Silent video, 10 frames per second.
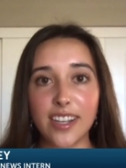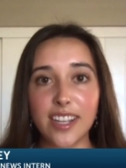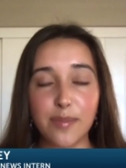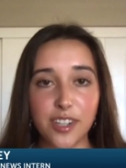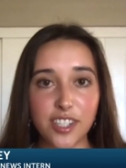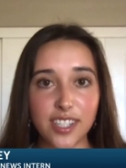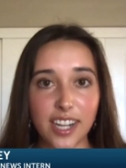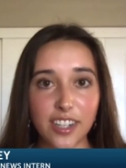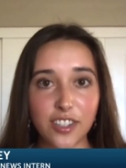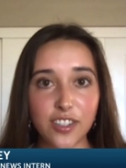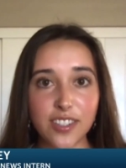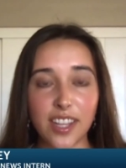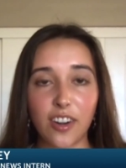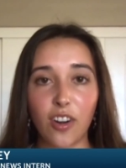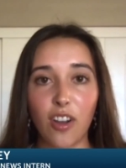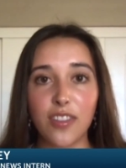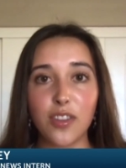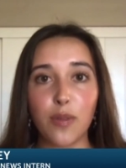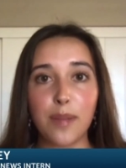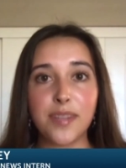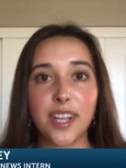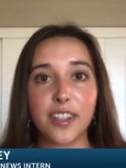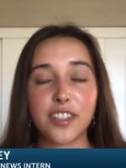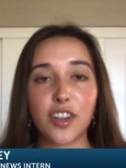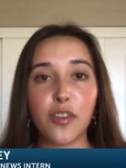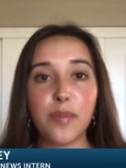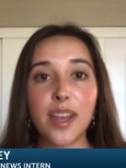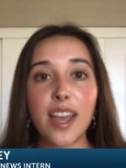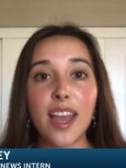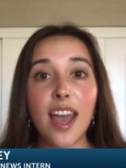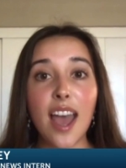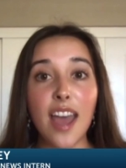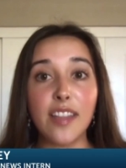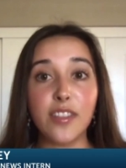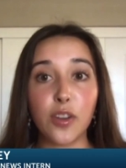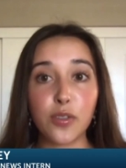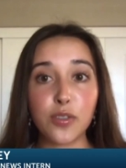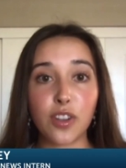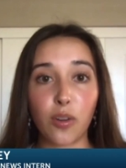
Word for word: image detectors that are on the Webb telescope. And those are